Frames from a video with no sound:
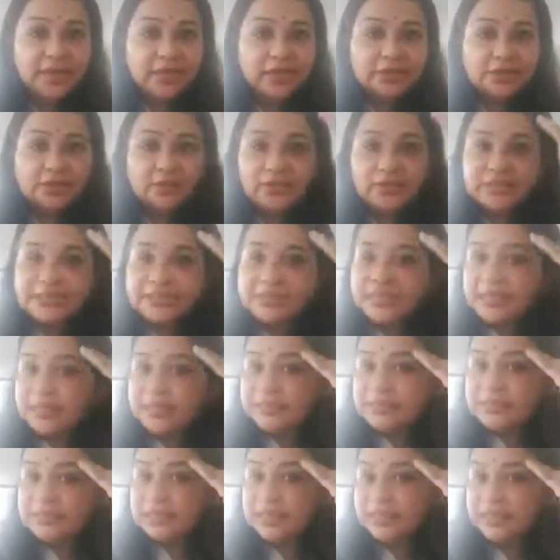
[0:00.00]
So the
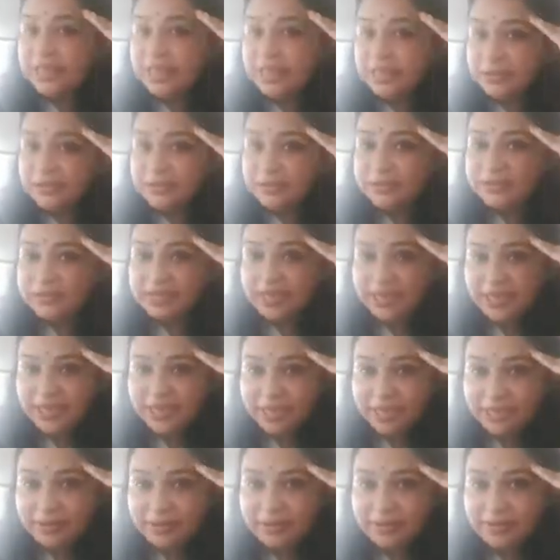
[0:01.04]
same skin that you see
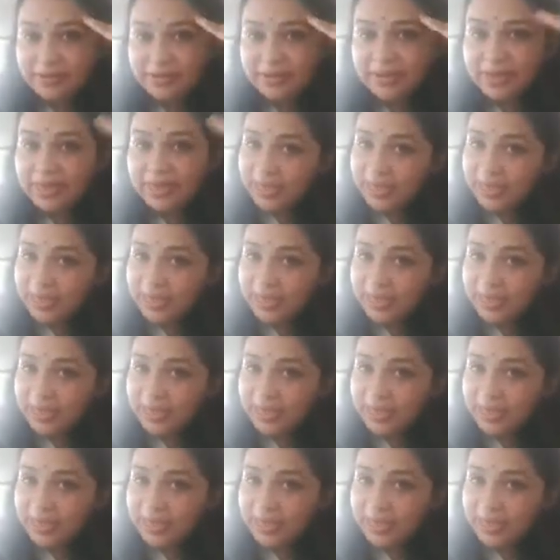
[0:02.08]
here